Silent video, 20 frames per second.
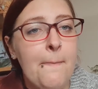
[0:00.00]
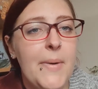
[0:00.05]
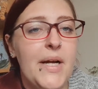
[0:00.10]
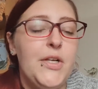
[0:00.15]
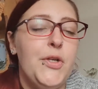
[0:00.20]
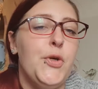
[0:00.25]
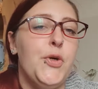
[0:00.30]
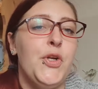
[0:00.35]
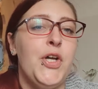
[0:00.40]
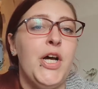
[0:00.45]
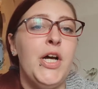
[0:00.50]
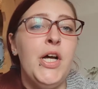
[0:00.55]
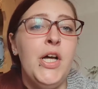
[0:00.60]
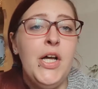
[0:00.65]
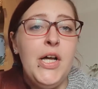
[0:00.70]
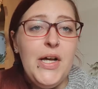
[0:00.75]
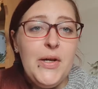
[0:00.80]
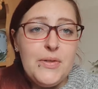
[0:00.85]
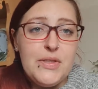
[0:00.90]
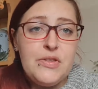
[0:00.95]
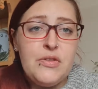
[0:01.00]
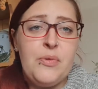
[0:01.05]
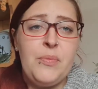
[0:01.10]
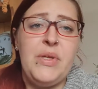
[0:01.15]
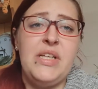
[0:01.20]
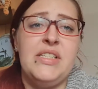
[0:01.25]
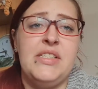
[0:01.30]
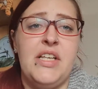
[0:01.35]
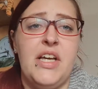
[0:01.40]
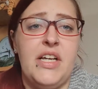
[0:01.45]
my nonna, was from
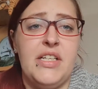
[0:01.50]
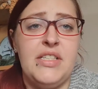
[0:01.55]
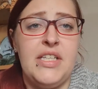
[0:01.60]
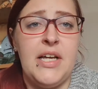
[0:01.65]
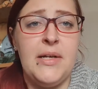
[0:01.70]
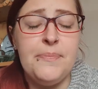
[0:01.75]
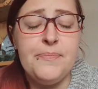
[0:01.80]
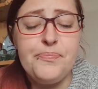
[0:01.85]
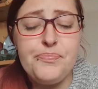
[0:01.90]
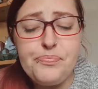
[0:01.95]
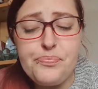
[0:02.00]
Caserta